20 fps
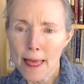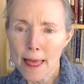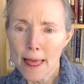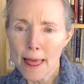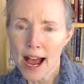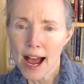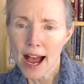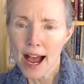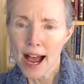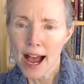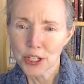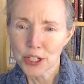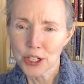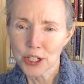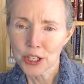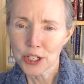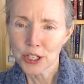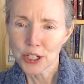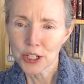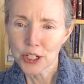To
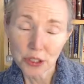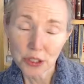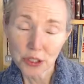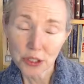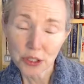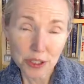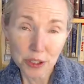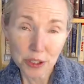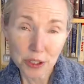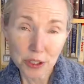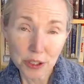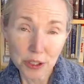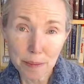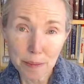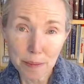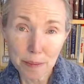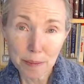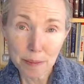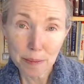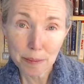you because it's short and
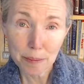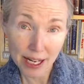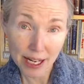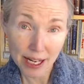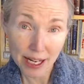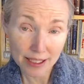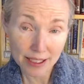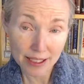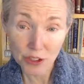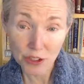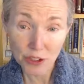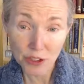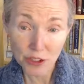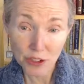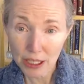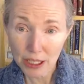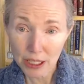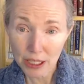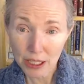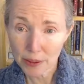sweet, but then I can
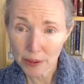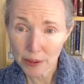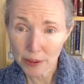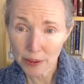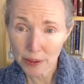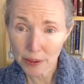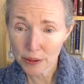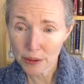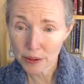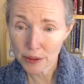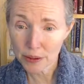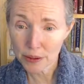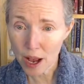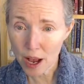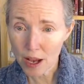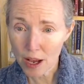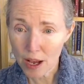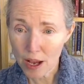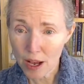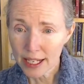speak to it too as
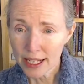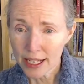well.